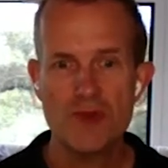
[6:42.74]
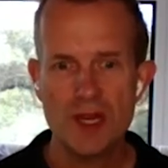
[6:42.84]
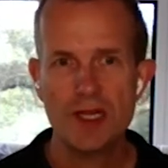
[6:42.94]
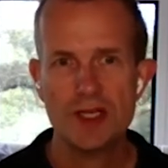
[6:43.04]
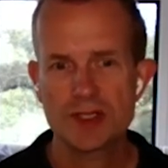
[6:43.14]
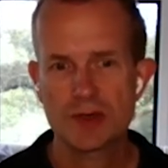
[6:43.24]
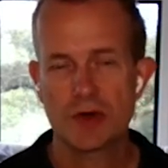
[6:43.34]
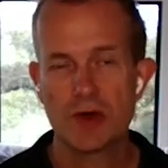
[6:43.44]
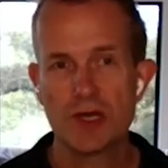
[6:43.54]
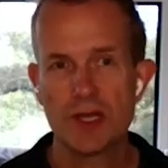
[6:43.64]
really
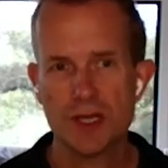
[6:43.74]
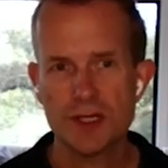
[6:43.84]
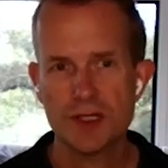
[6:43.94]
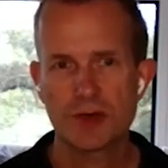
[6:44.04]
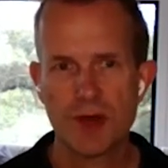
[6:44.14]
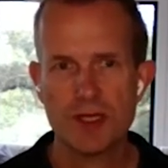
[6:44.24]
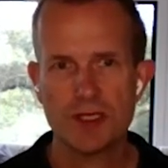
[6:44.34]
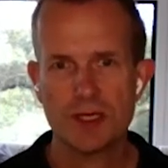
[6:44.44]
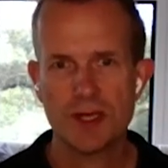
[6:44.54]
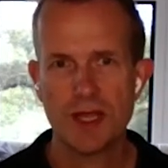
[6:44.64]
strongly
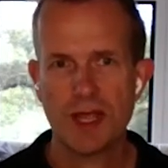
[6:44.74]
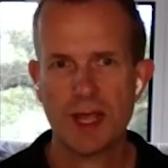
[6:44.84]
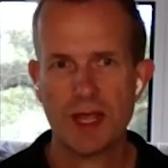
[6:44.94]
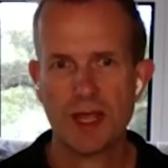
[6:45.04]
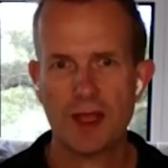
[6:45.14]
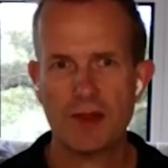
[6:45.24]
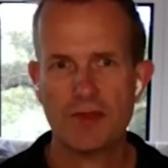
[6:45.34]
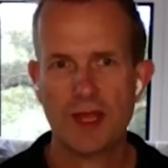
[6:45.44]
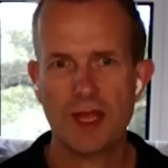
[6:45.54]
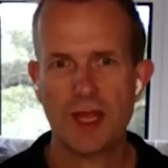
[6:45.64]
integrated
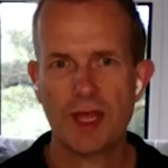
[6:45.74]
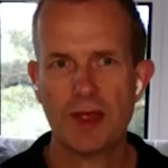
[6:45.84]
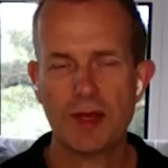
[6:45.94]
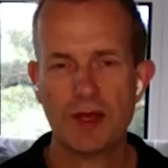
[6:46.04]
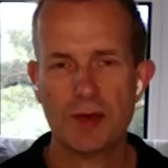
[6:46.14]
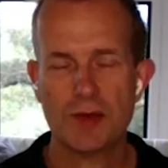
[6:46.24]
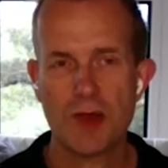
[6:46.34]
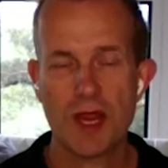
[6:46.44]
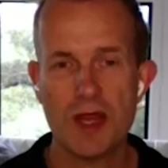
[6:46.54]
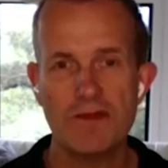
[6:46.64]
their their you
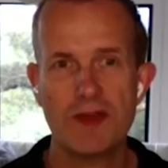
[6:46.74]
know